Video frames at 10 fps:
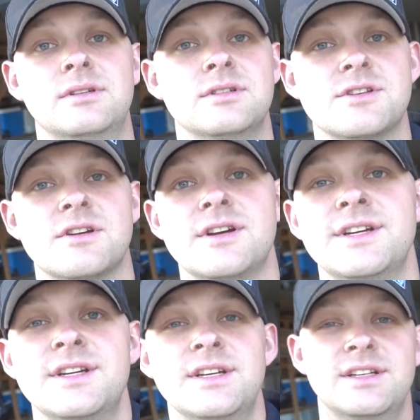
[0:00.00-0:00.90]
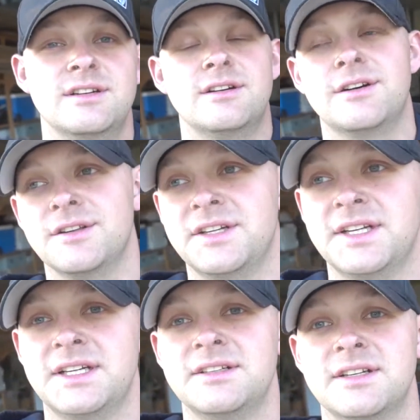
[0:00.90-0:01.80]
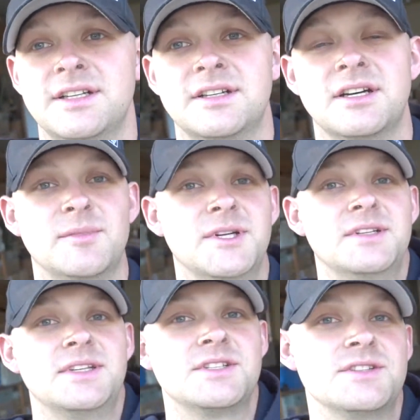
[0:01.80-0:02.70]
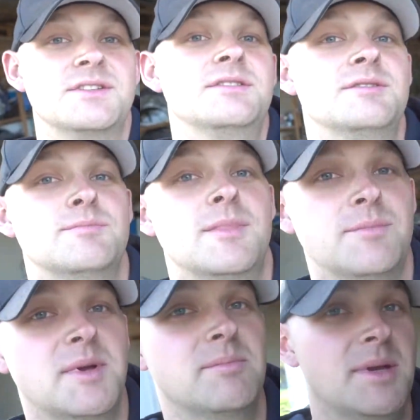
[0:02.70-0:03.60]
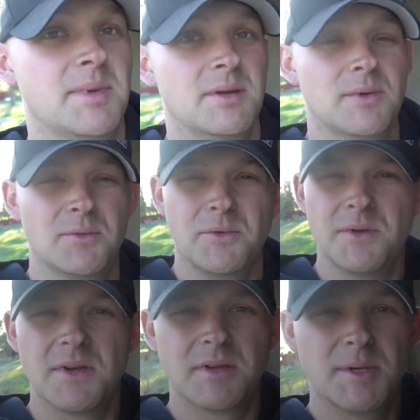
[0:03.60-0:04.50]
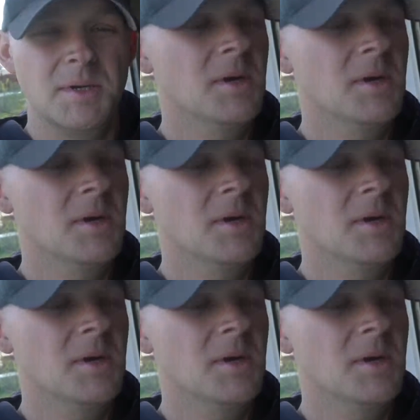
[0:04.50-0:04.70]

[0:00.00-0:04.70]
sorry, Harley night train caught my attention. My bad. What were we talking about?